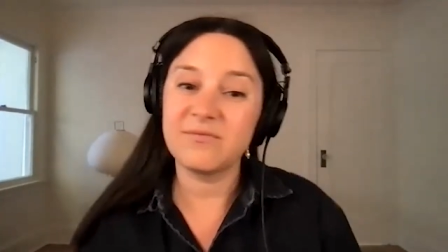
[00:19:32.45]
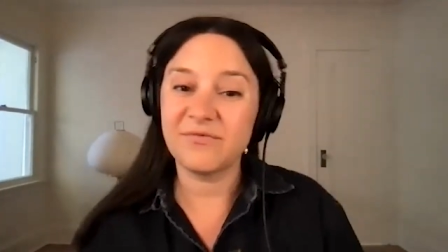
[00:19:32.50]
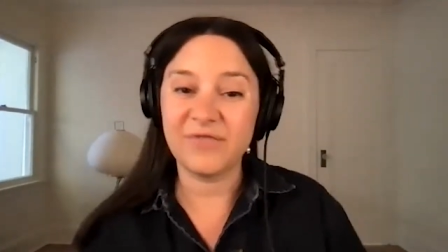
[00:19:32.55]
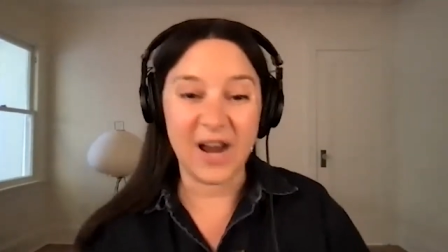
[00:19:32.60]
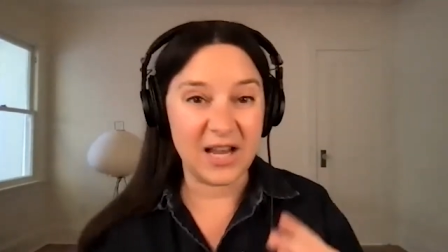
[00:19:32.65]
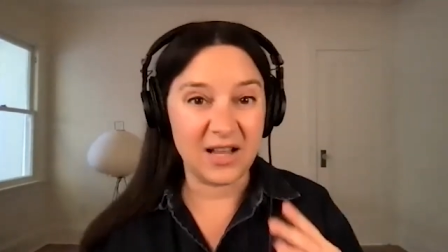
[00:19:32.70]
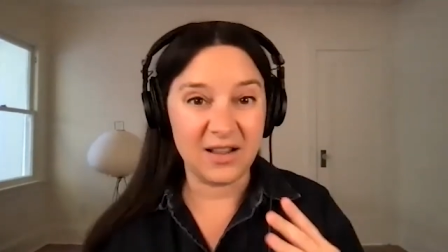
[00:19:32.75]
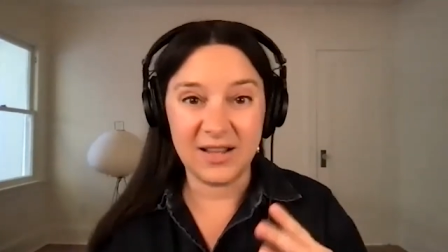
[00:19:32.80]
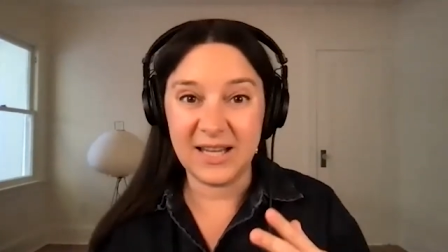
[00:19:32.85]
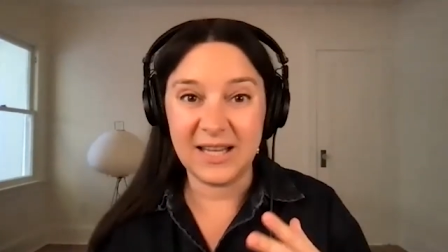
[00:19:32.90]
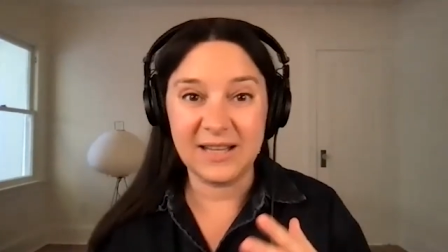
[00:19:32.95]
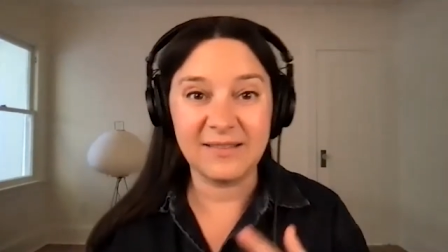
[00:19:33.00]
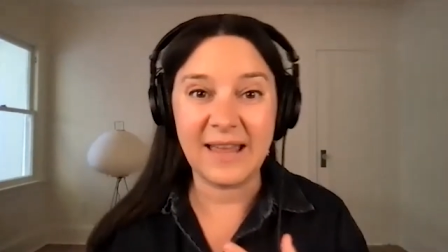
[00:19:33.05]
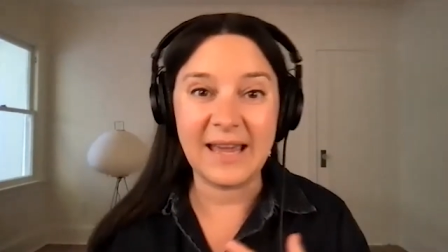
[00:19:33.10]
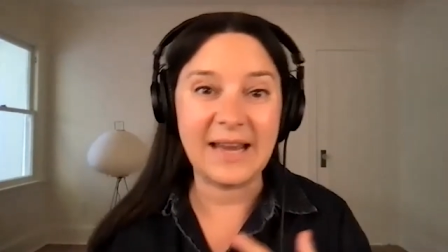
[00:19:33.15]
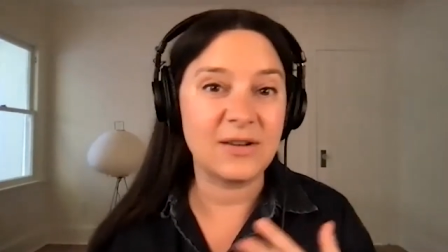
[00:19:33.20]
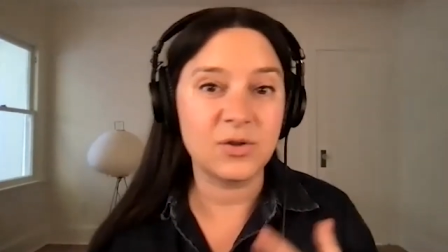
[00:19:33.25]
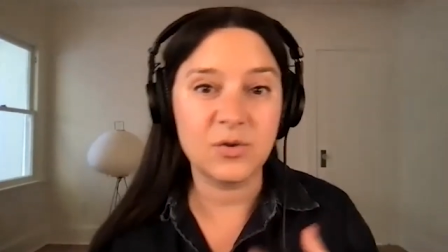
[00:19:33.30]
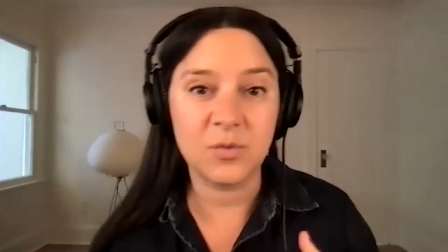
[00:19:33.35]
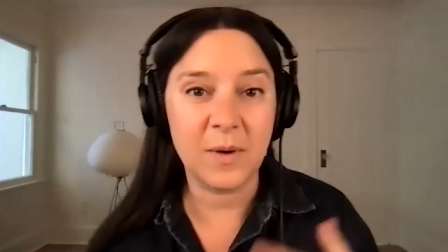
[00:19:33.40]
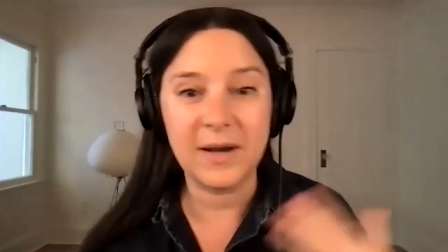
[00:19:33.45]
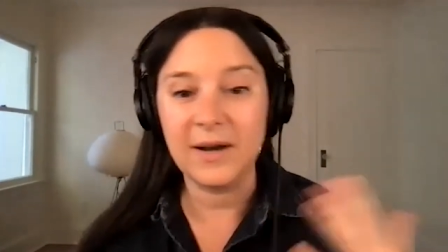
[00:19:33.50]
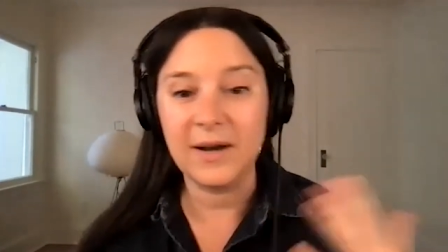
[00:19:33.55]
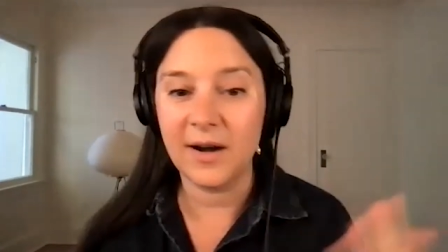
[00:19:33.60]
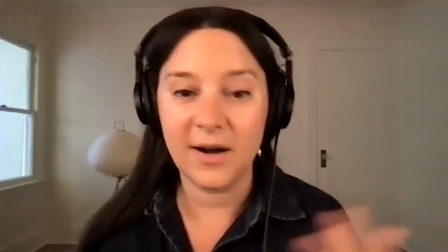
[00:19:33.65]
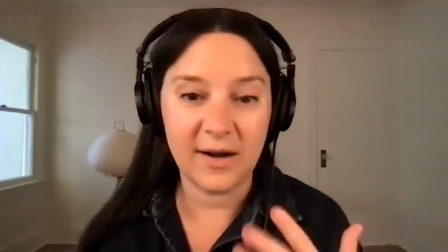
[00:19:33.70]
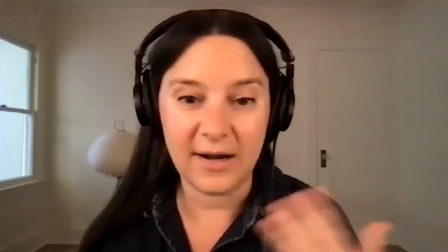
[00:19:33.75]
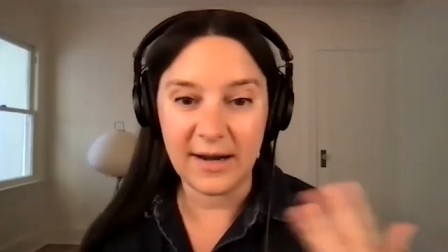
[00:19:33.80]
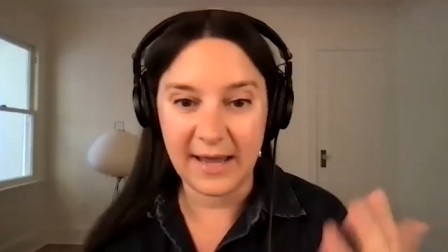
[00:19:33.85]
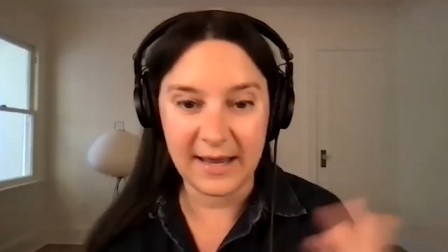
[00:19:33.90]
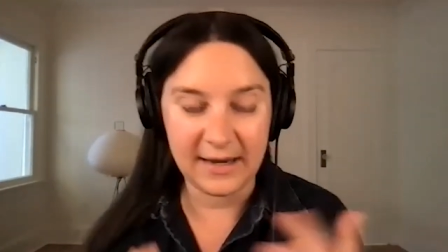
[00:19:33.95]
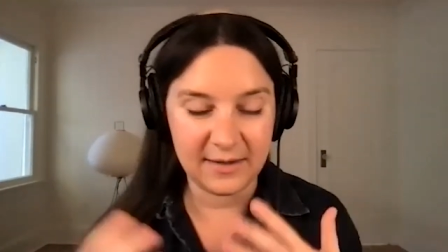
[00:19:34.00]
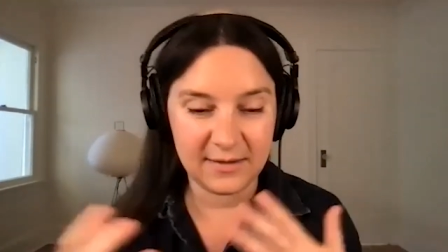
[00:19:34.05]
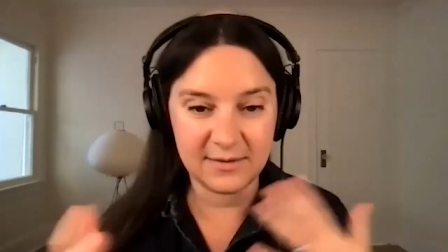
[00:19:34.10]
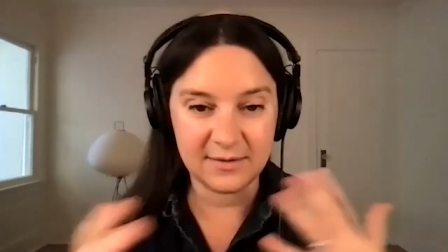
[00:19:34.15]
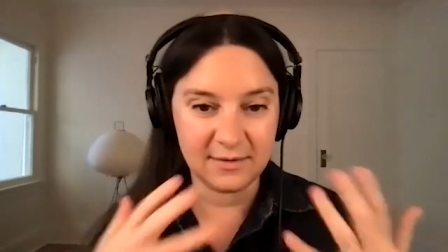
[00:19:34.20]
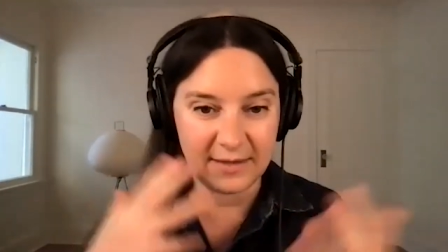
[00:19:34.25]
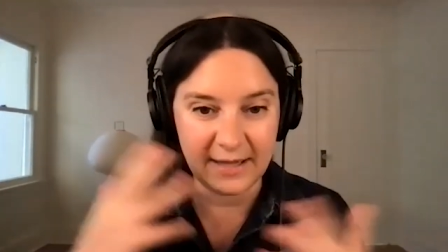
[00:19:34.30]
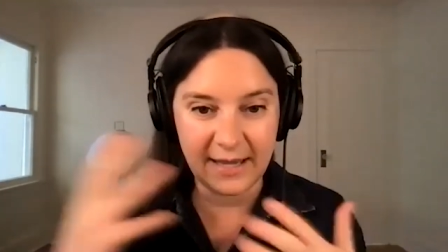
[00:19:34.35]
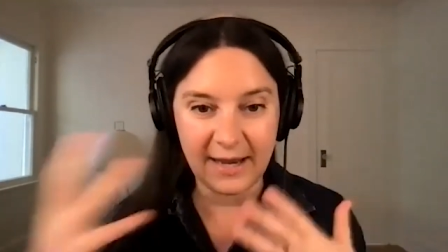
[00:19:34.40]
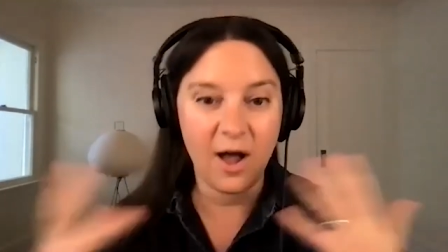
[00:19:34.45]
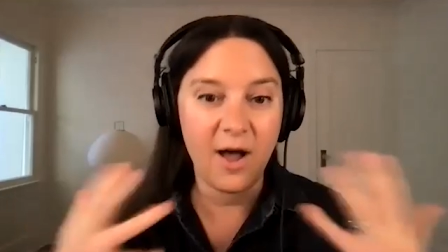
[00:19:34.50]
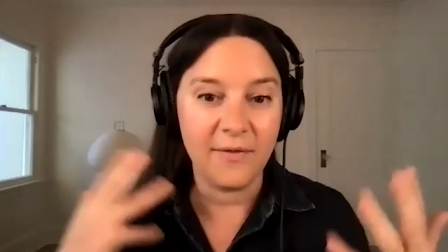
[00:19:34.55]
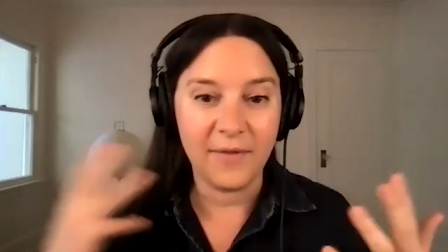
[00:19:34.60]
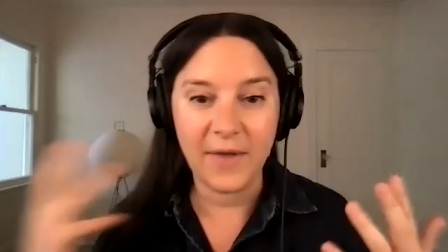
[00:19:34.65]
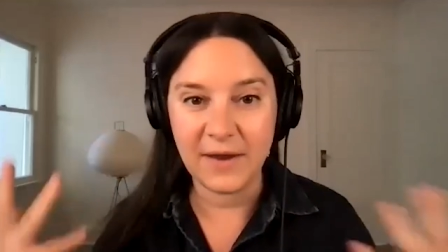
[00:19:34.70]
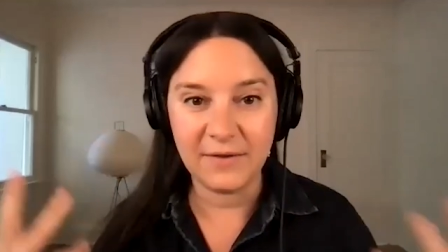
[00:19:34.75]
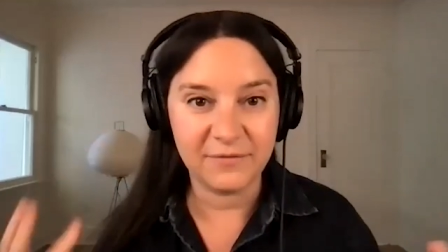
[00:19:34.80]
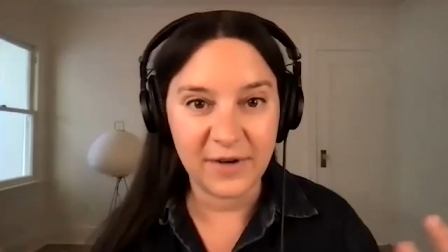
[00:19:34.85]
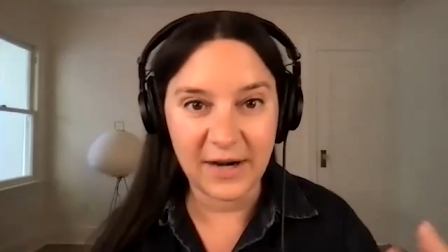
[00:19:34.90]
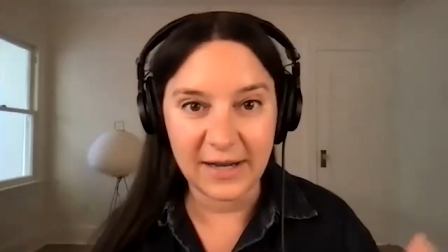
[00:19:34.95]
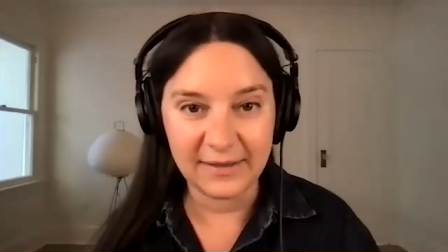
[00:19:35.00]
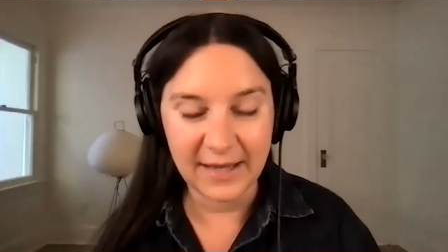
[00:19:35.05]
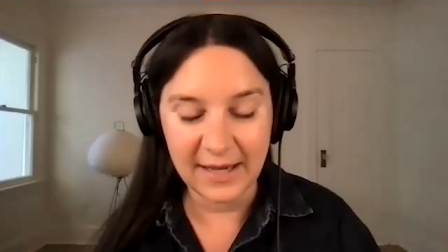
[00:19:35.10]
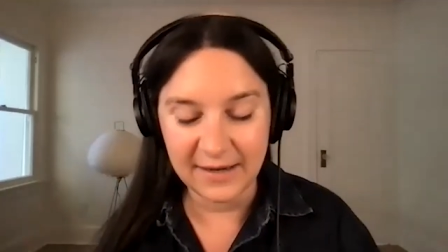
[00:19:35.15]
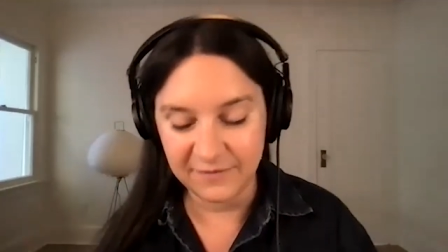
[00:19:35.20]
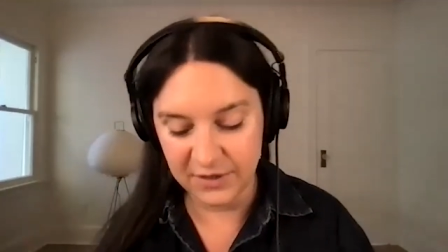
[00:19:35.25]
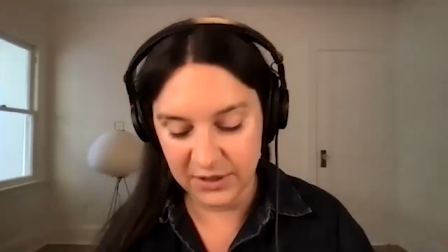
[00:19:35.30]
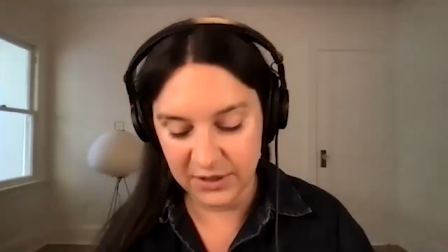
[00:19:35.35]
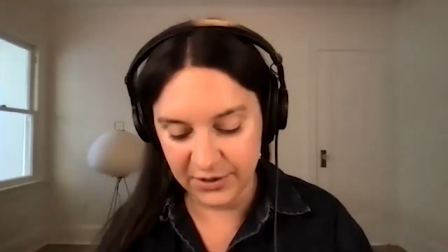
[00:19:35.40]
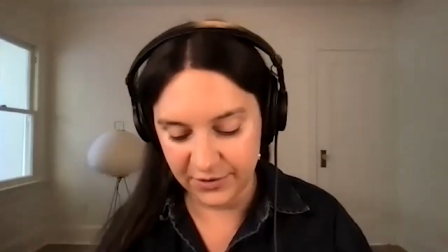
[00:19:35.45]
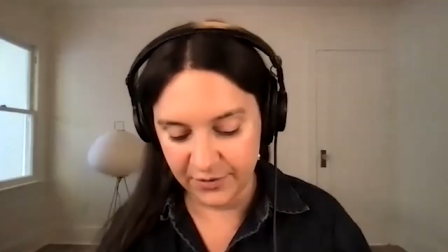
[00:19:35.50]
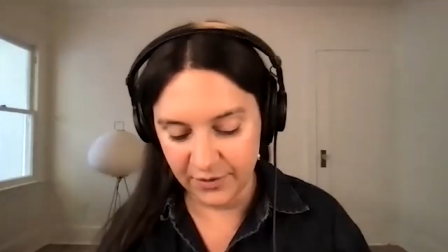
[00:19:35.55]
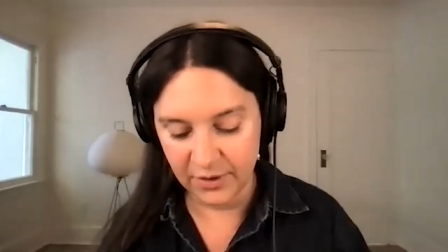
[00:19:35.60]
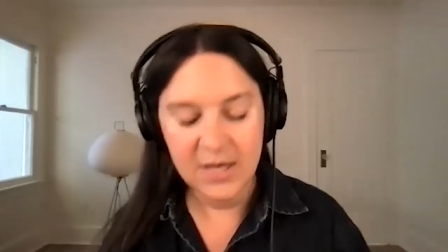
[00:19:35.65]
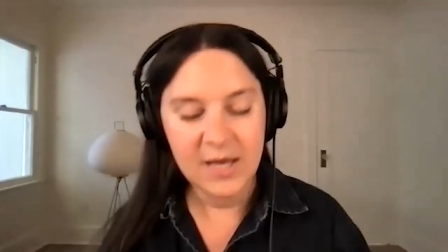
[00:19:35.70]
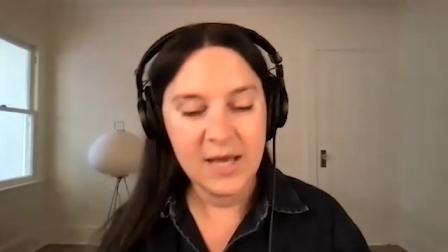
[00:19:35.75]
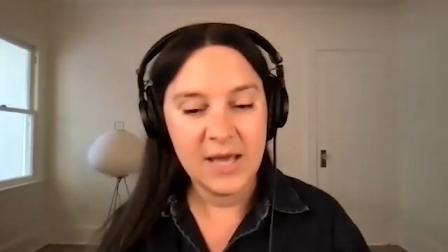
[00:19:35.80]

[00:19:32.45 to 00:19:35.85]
frankly, like Twitter and like online friend life too.